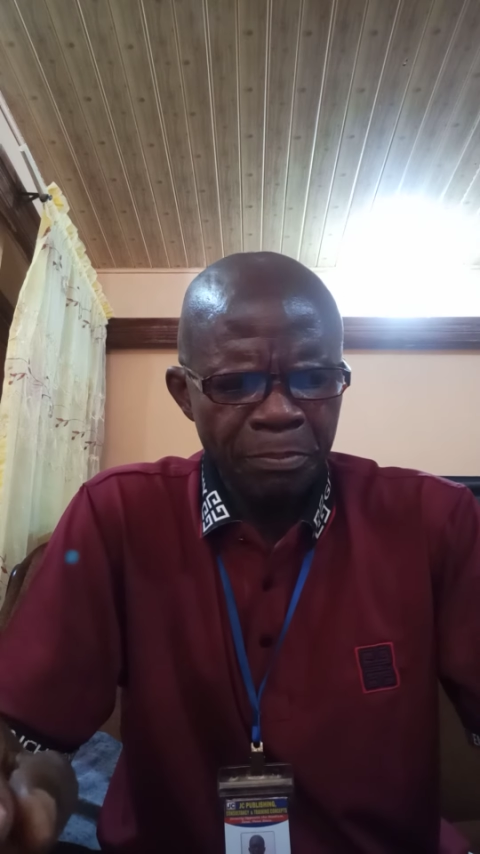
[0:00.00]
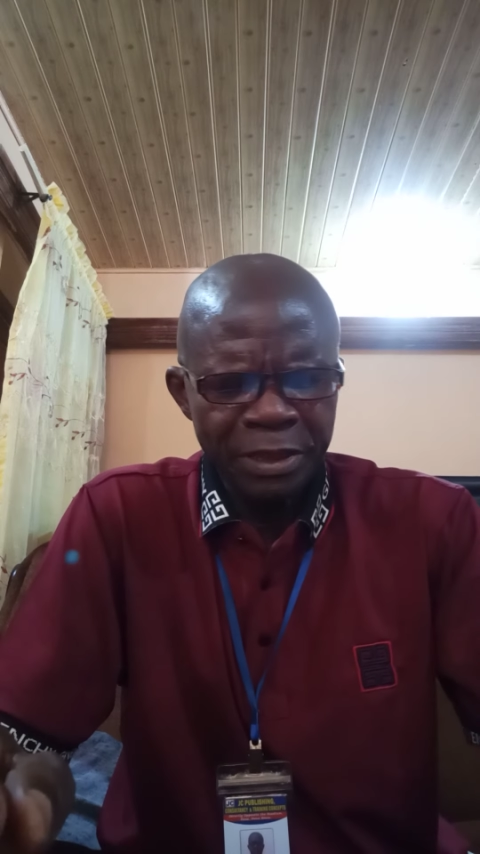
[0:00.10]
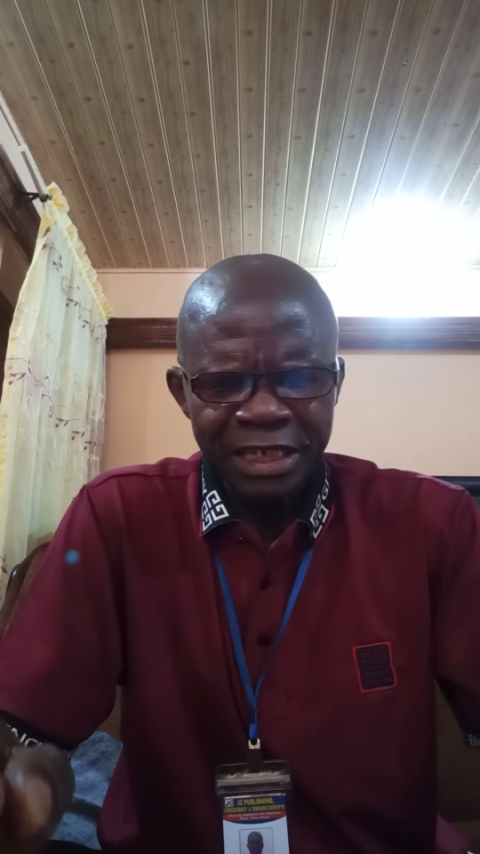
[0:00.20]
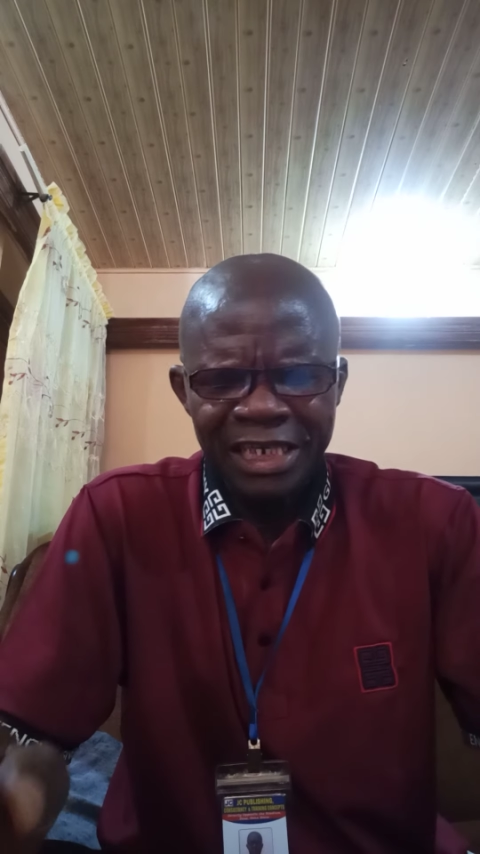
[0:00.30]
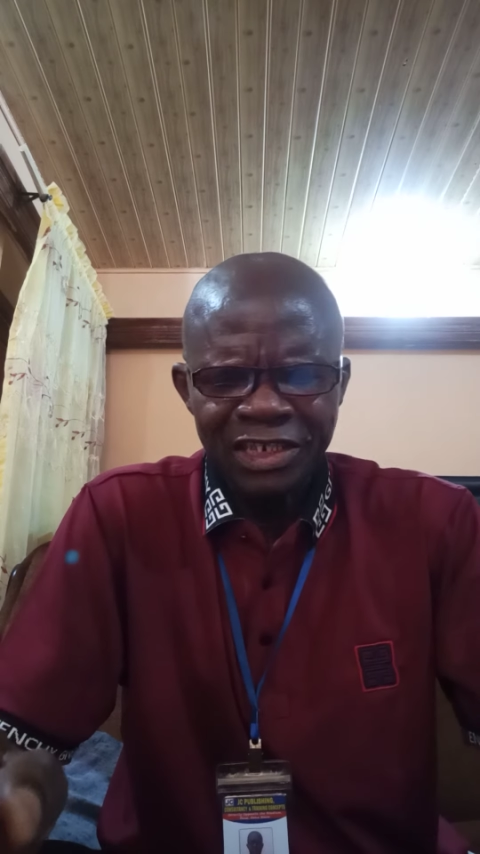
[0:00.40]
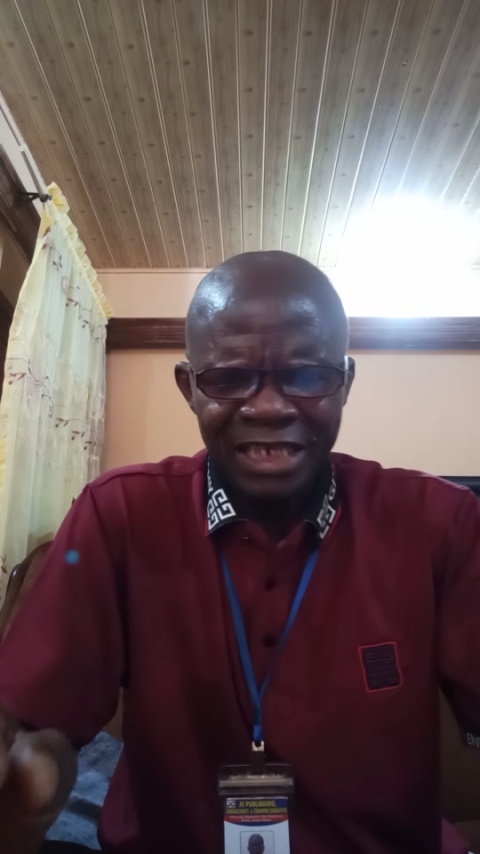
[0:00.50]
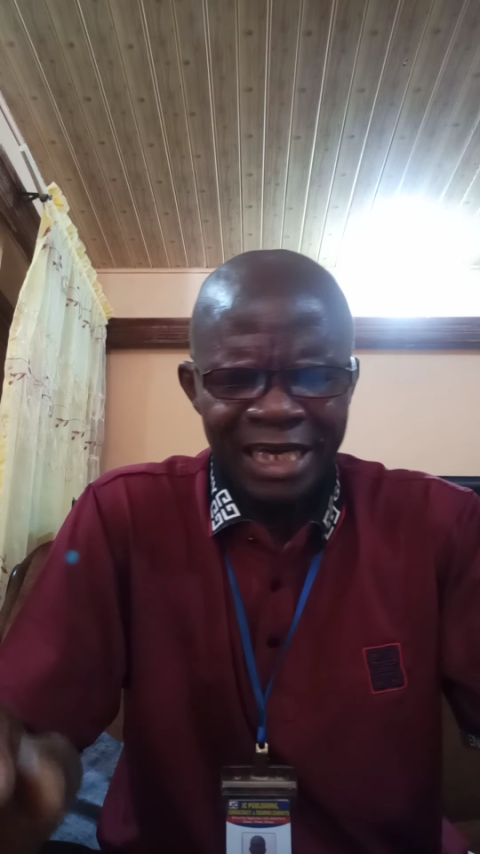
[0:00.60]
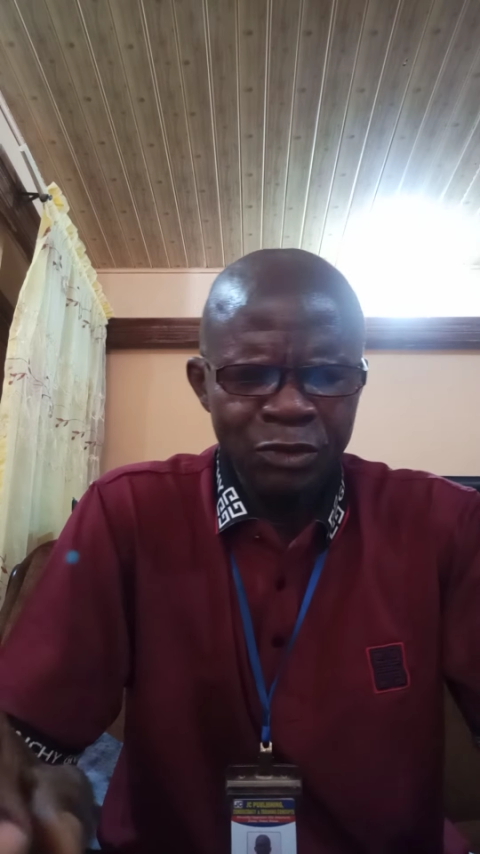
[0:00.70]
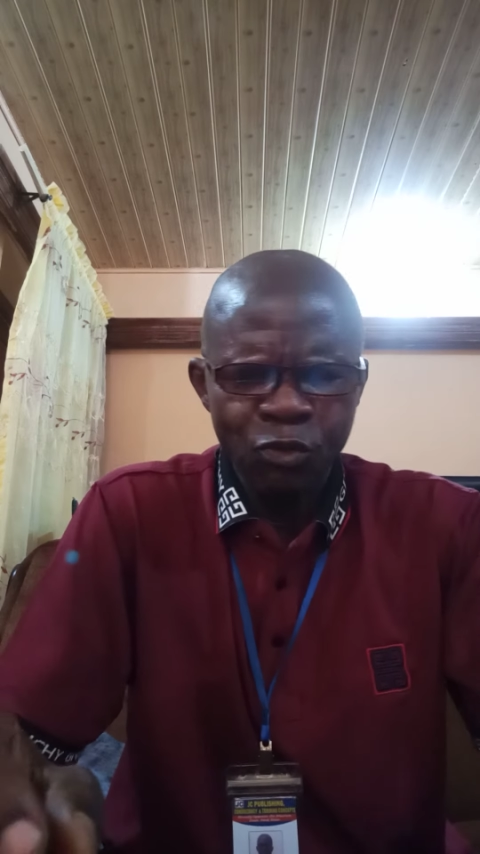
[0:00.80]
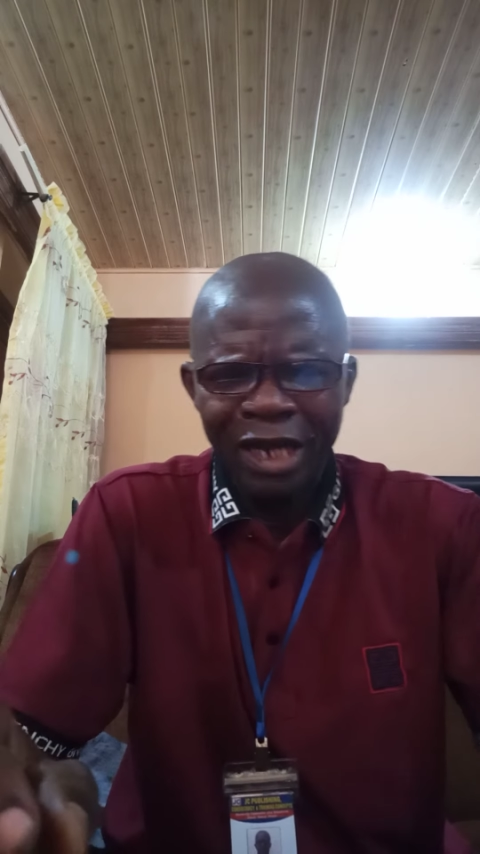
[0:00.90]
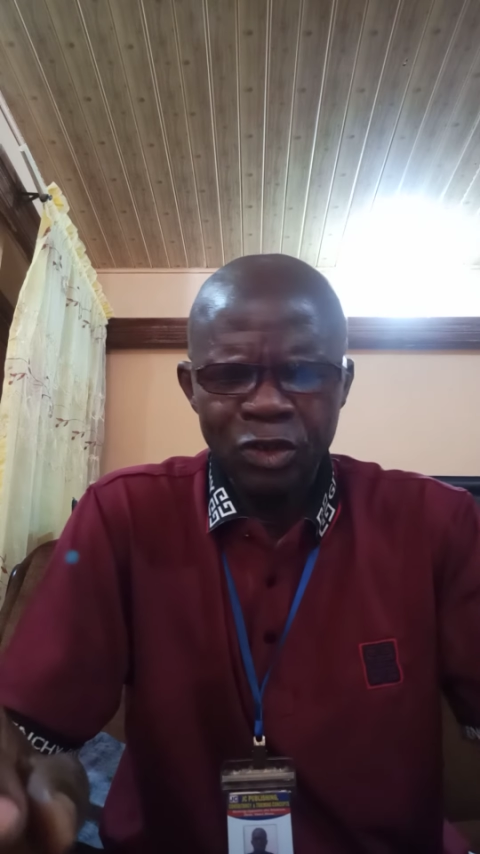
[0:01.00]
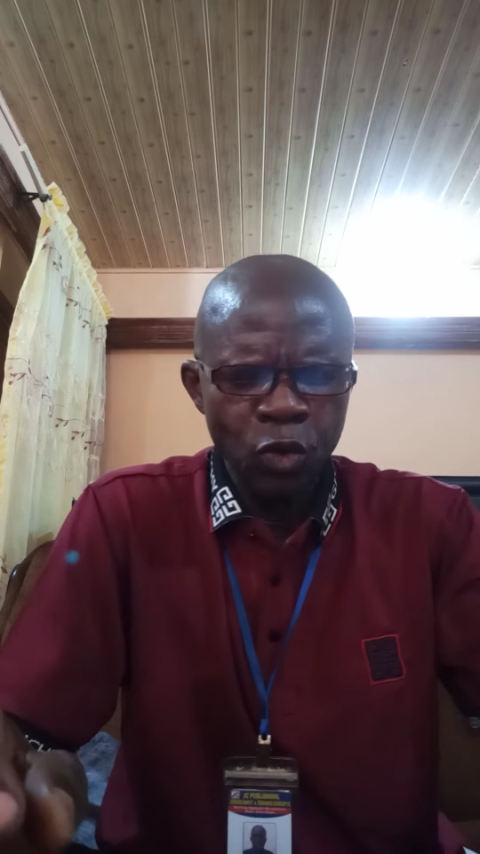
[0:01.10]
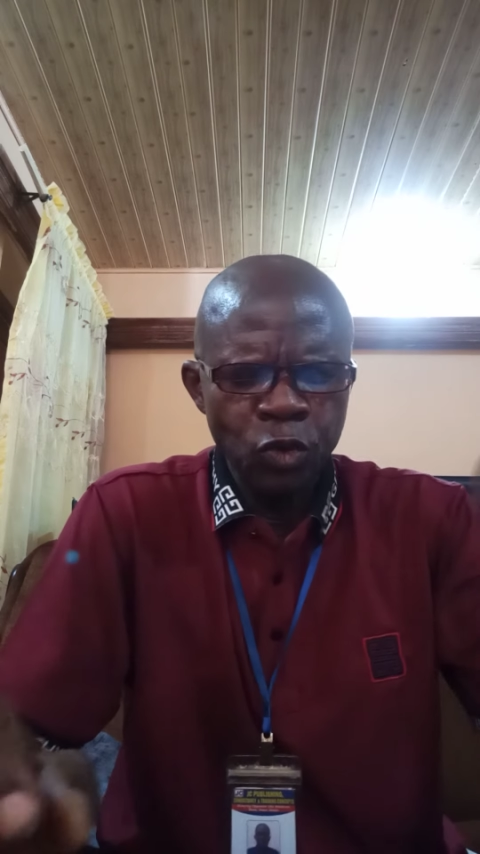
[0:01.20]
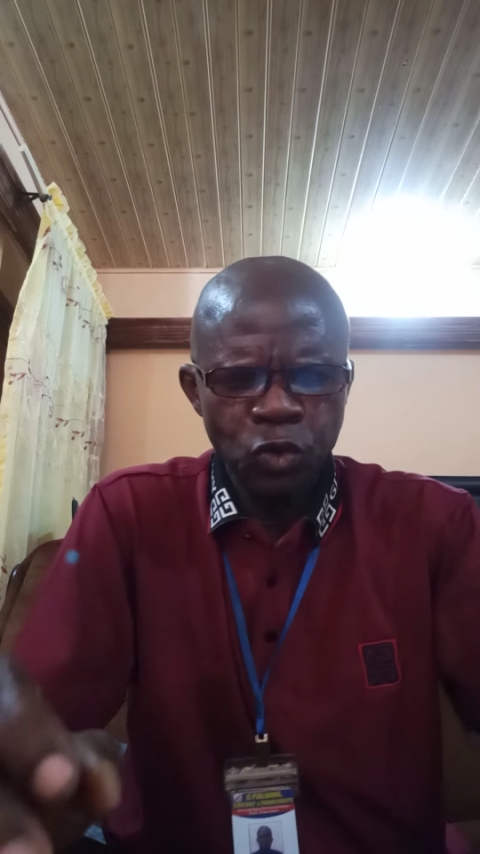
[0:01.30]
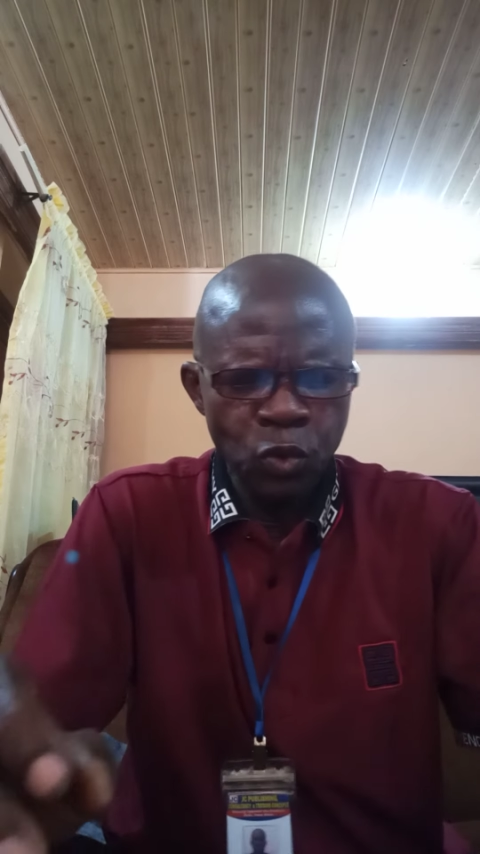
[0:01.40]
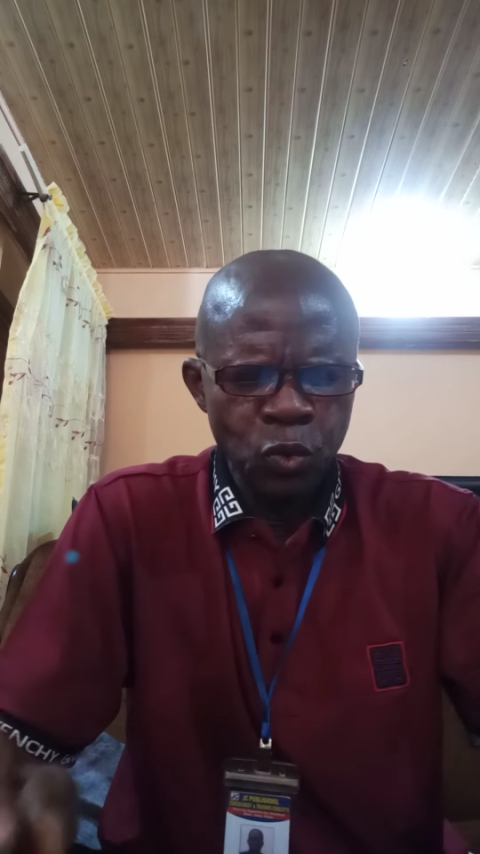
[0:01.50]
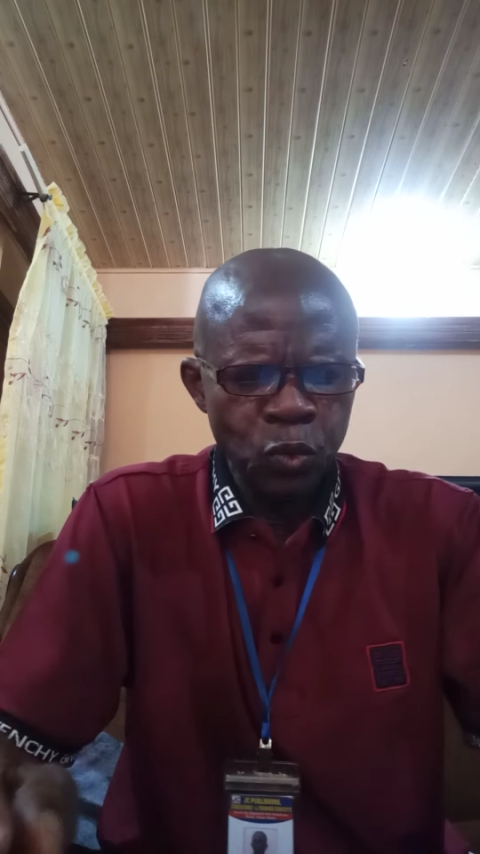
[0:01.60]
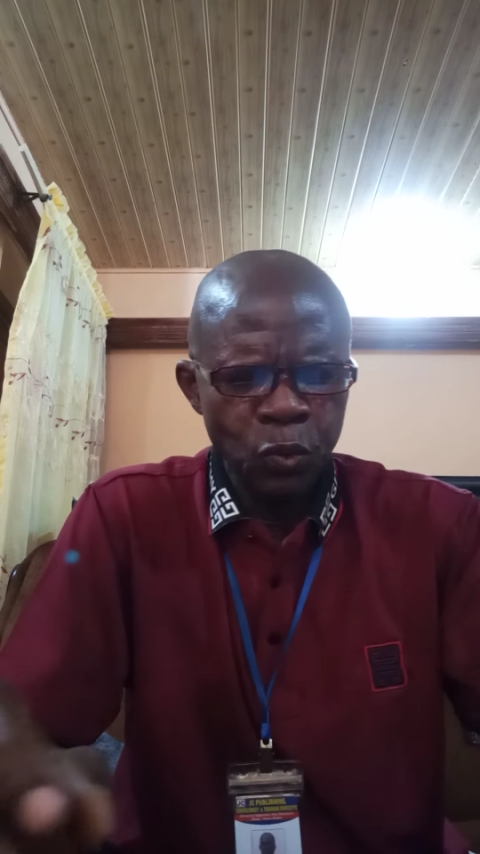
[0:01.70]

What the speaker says: PHN 102.